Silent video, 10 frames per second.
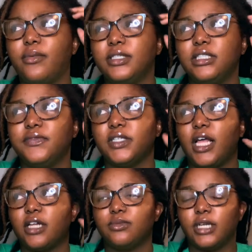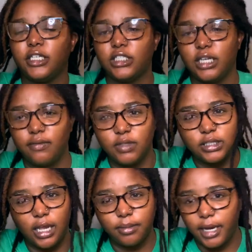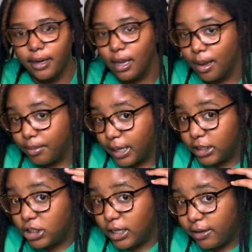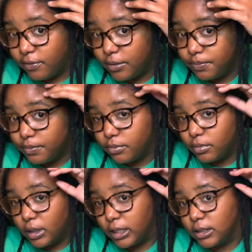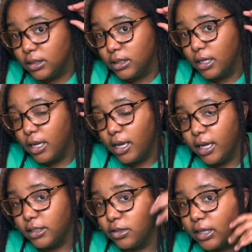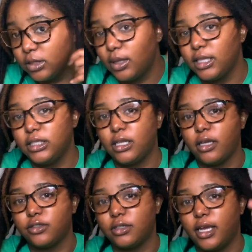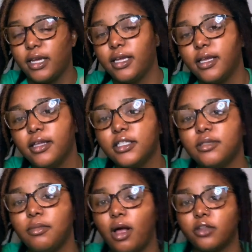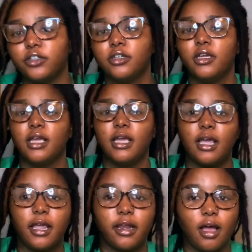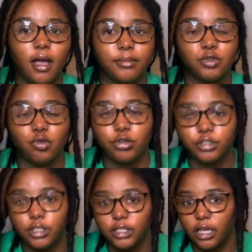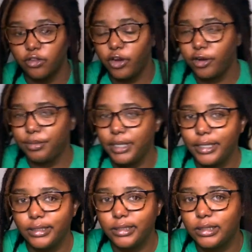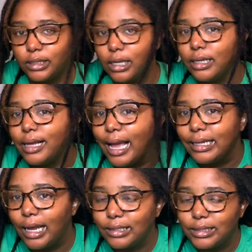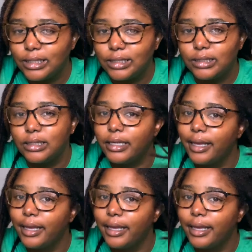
even locked when I shaved the side of my head, but I shaved this. And so that's why these locks are like smaller and shorter than the other hair, because I locked these